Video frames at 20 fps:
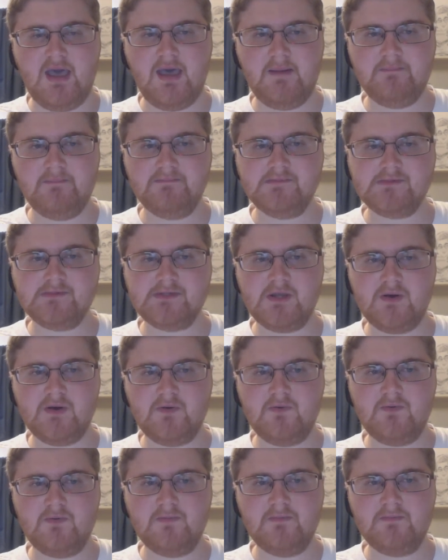Um,
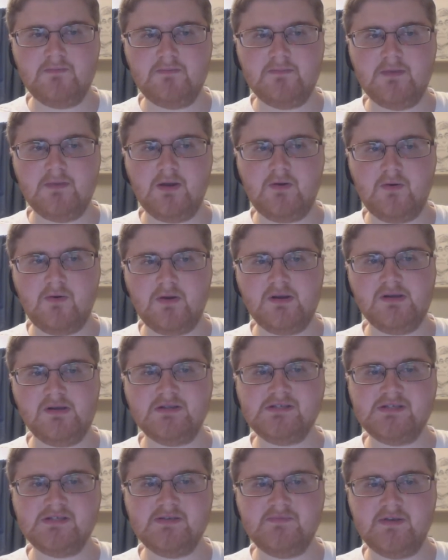so,
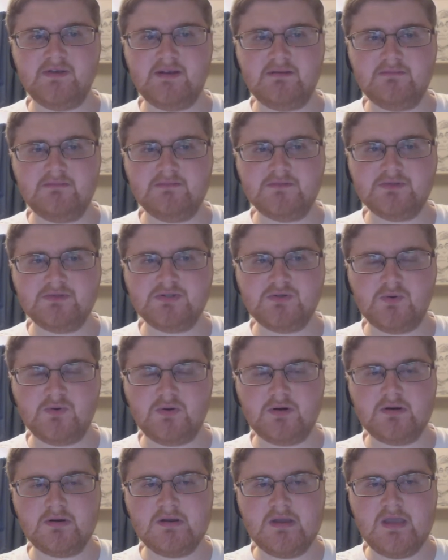according to Stephen
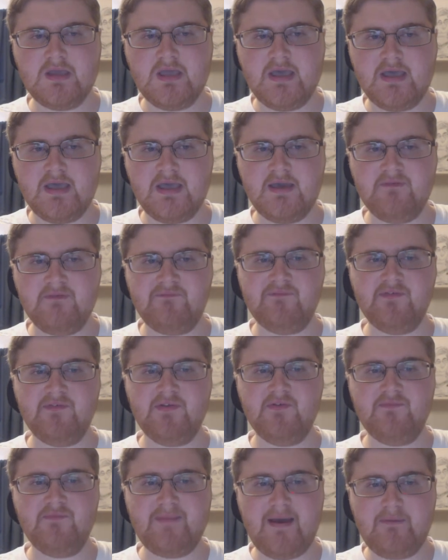Shore, if
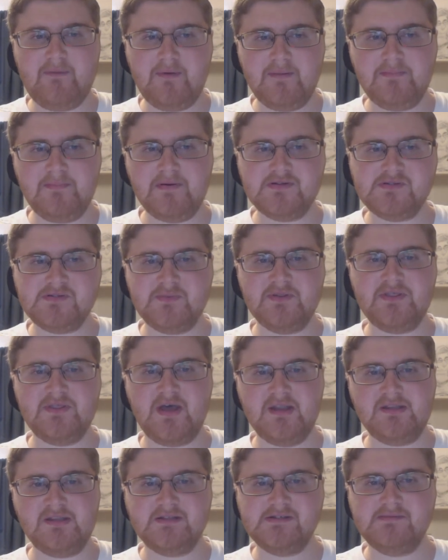you've met one person with
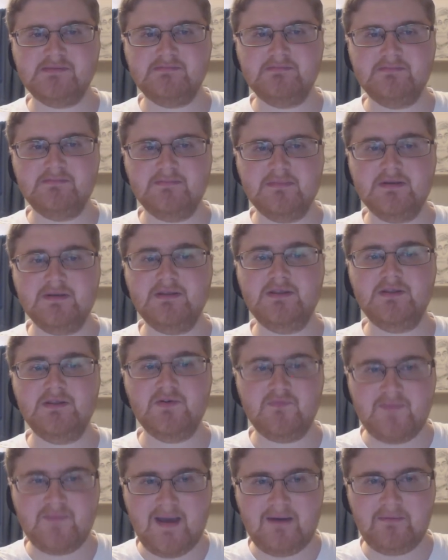autism,
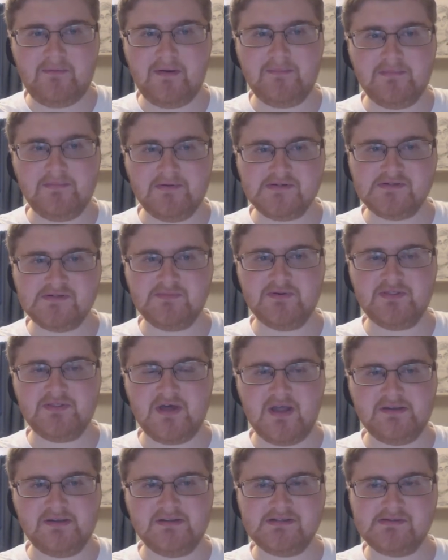you've met one person with
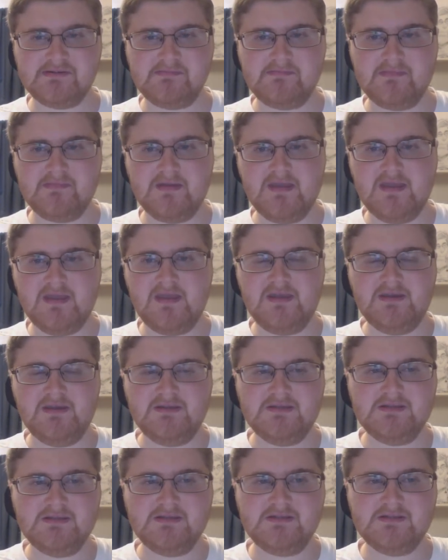autism.
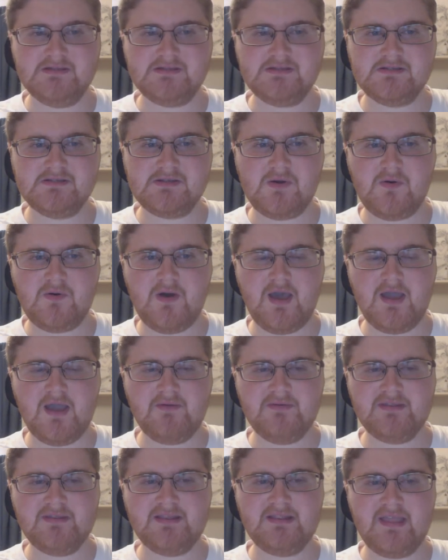So,
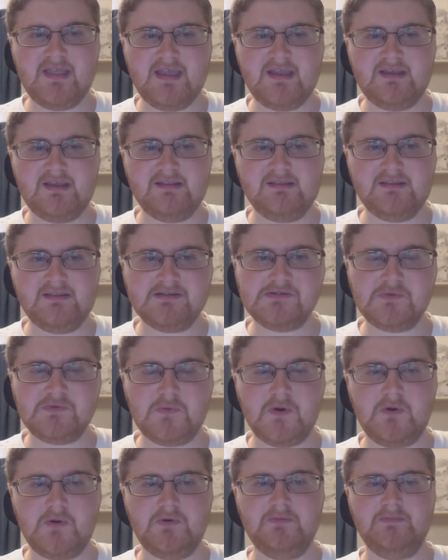I really like this
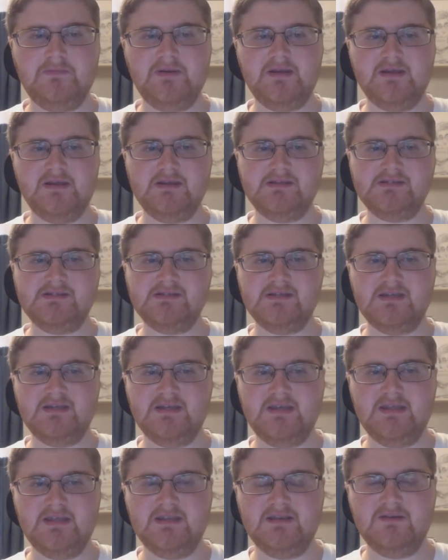quote because
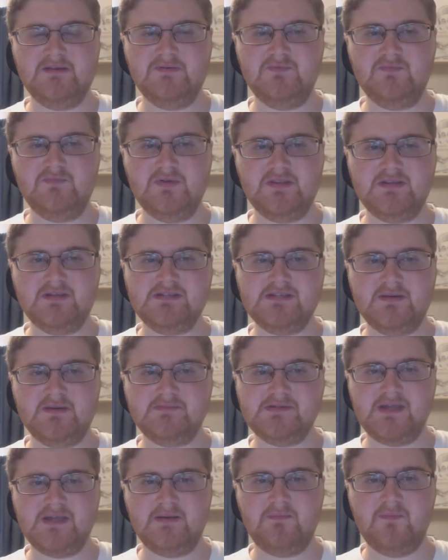it really
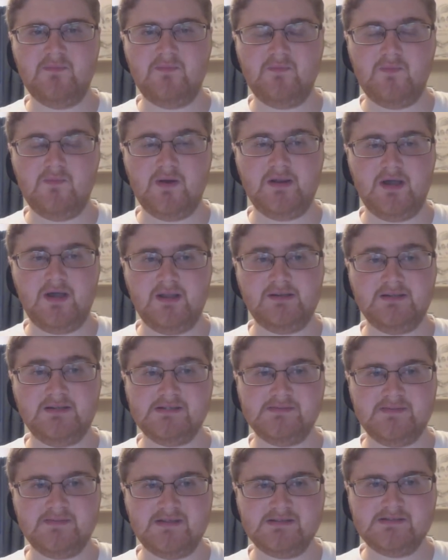sums up what
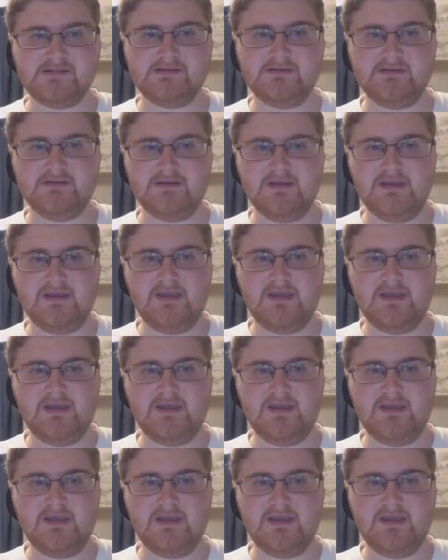autism is.